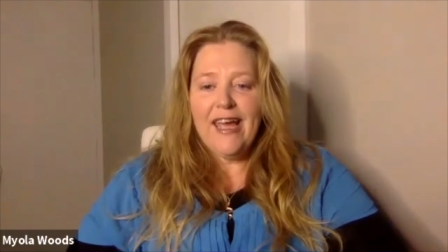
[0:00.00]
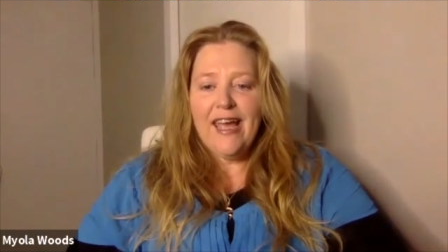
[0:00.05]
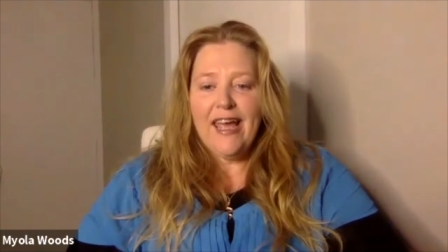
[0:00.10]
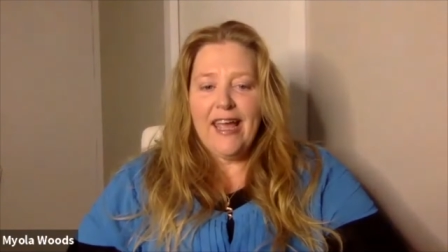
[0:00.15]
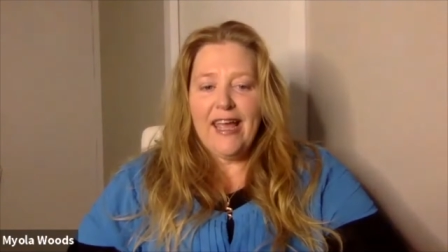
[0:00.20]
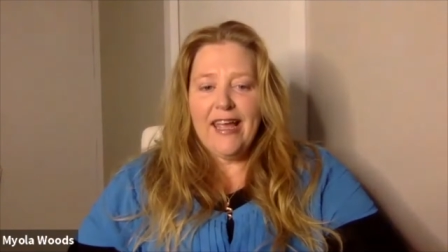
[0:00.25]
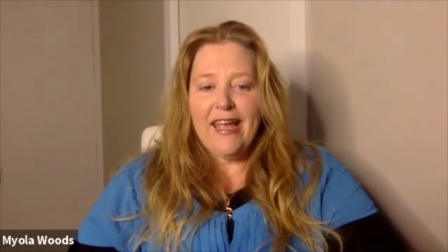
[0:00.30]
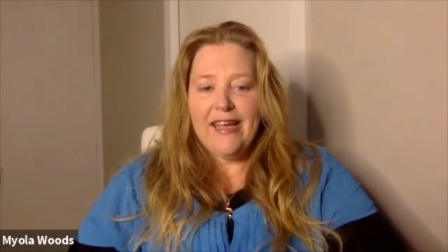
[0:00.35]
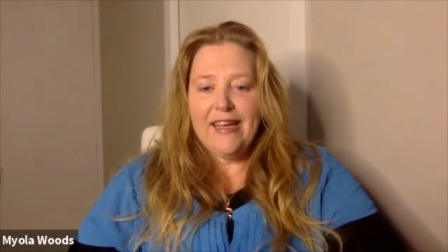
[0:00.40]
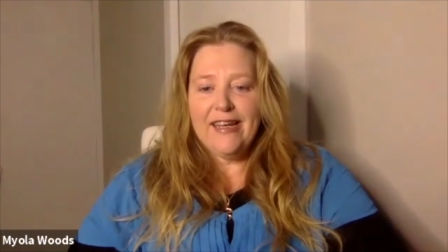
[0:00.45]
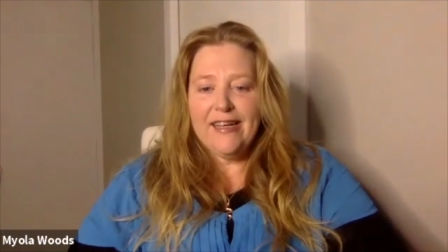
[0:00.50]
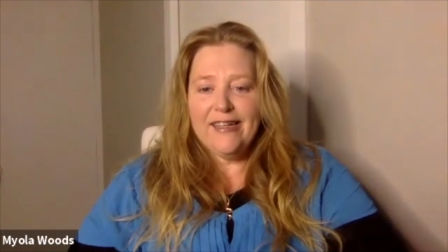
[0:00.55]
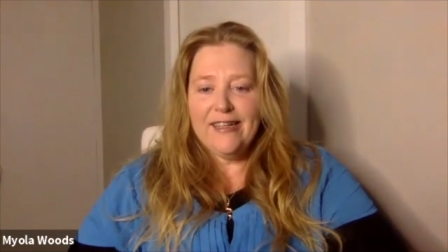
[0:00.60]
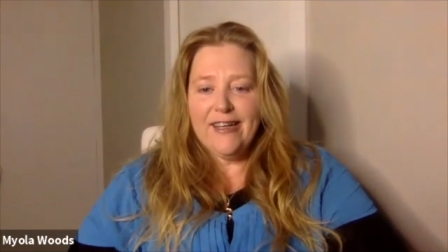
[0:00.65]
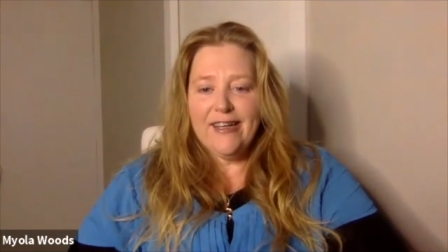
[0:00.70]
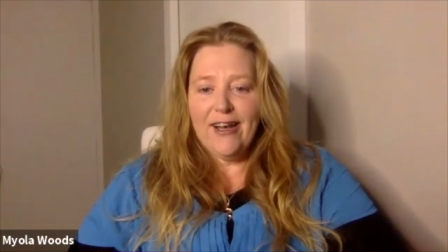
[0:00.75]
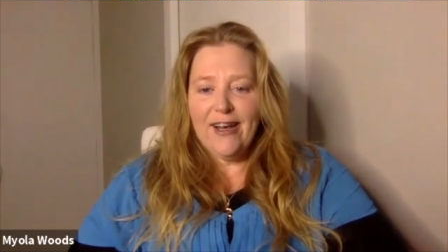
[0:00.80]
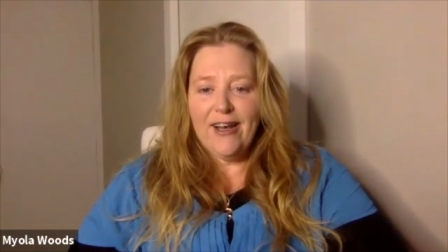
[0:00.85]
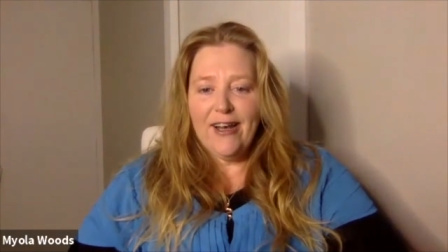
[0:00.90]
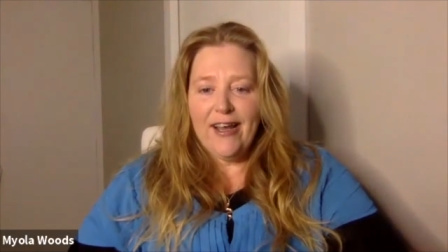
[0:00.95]

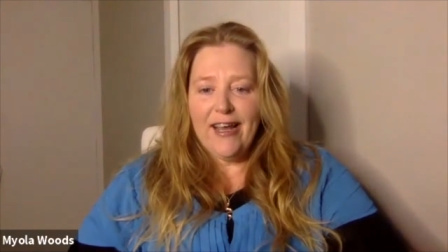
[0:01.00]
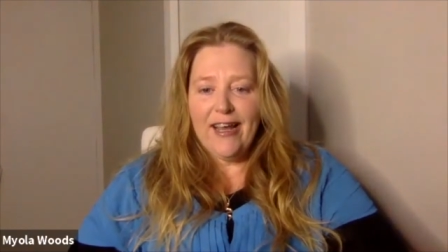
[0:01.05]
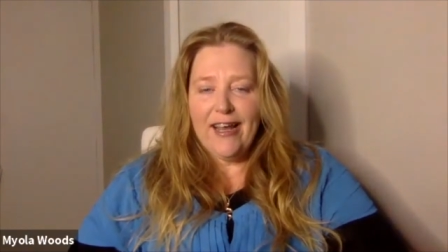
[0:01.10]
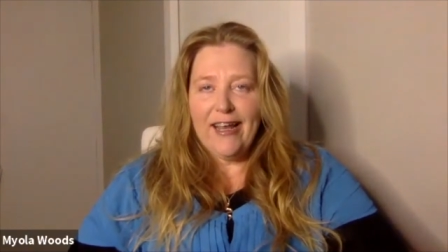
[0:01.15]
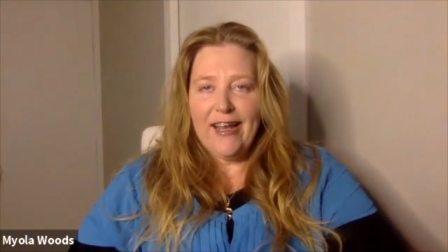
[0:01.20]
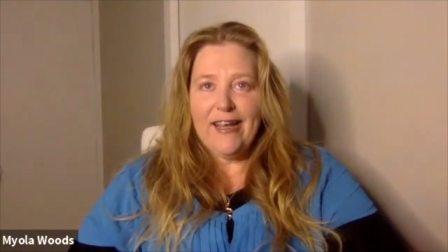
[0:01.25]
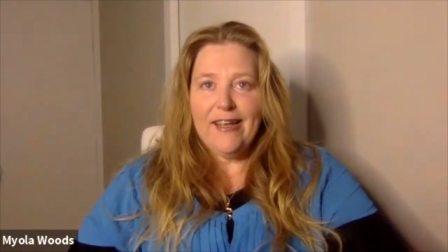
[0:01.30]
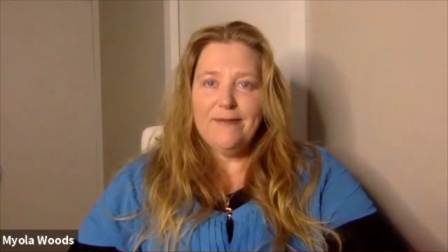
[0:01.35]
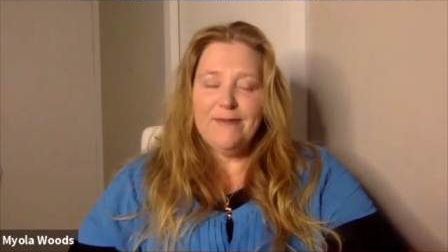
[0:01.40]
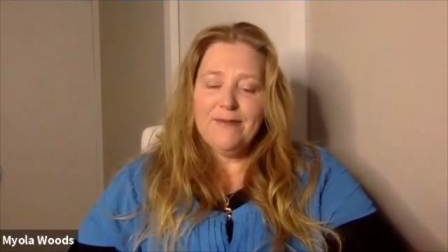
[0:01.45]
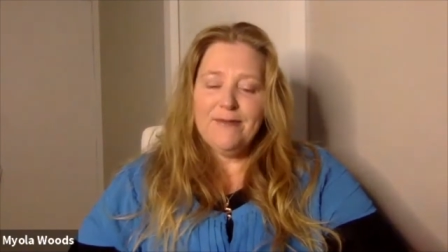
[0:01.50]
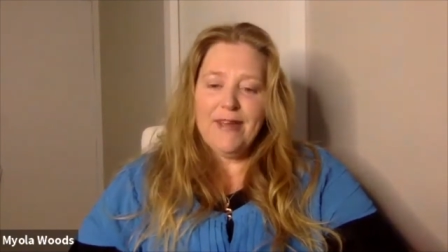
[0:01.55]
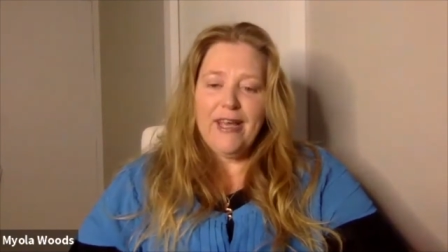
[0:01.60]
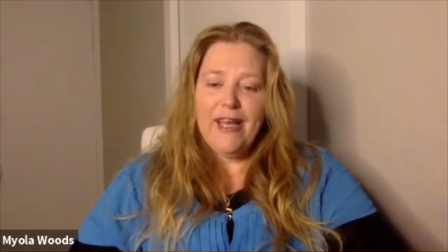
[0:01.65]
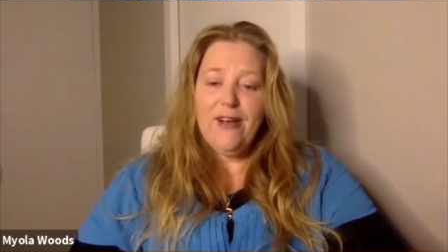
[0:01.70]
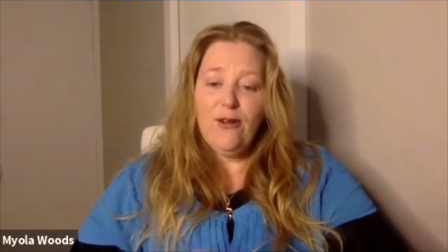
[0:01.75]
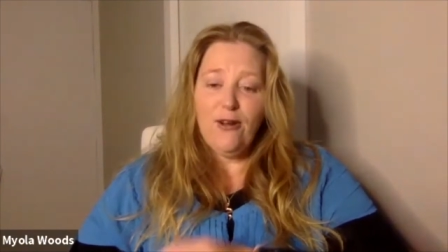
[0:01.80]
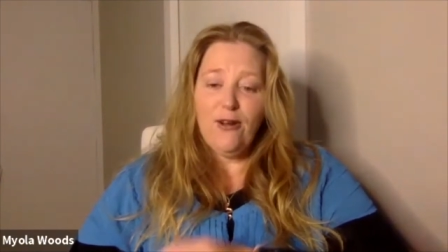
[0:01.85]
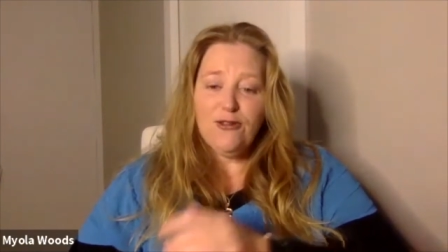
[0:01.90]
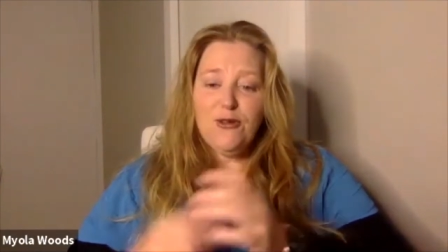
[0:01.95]
in in
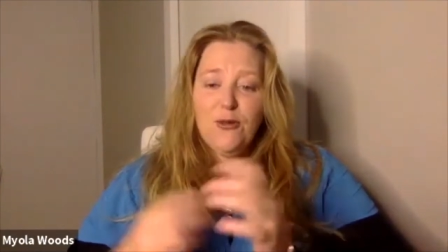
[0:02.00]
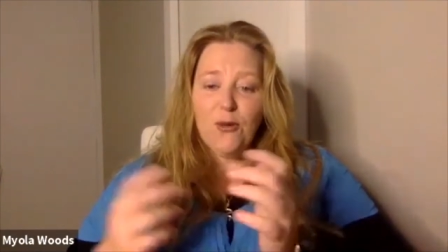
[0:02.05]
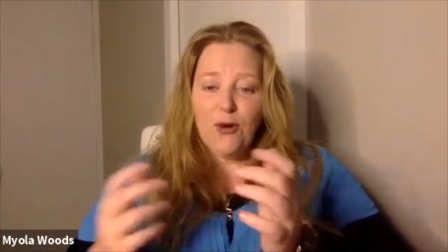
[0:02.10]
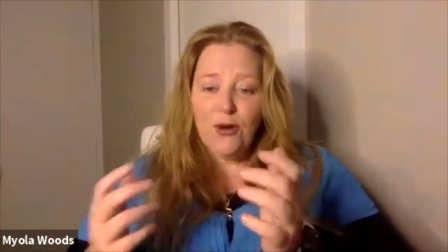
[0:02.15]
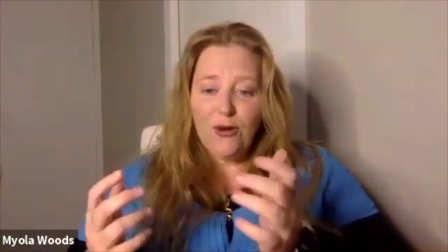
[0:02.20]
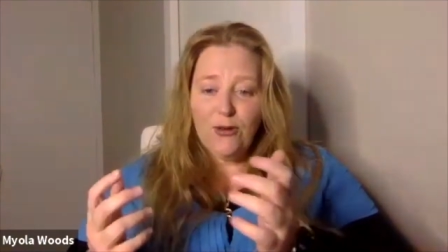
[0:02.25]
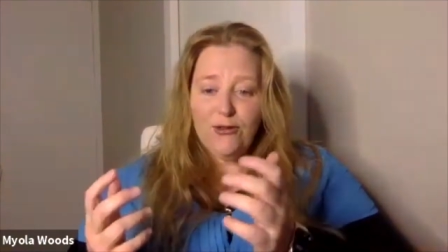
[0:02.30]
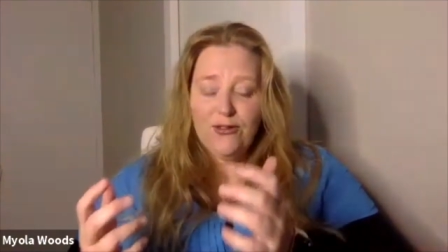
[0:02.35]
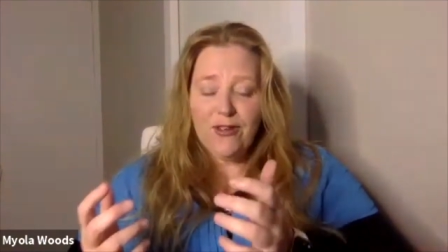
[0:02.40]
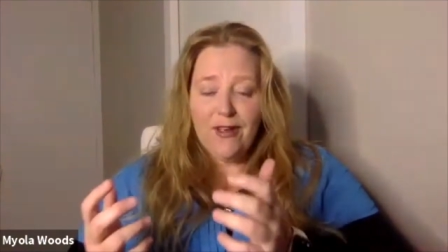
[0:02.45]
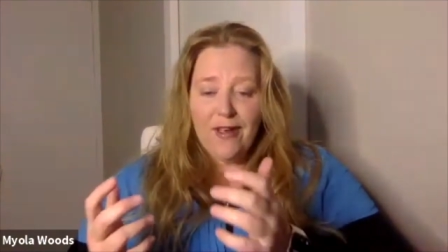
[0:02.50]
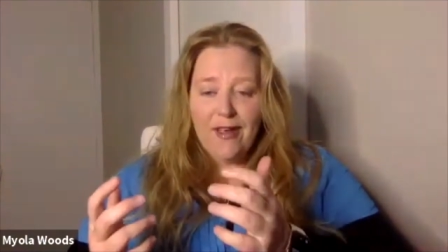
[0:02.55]
lots of worlds.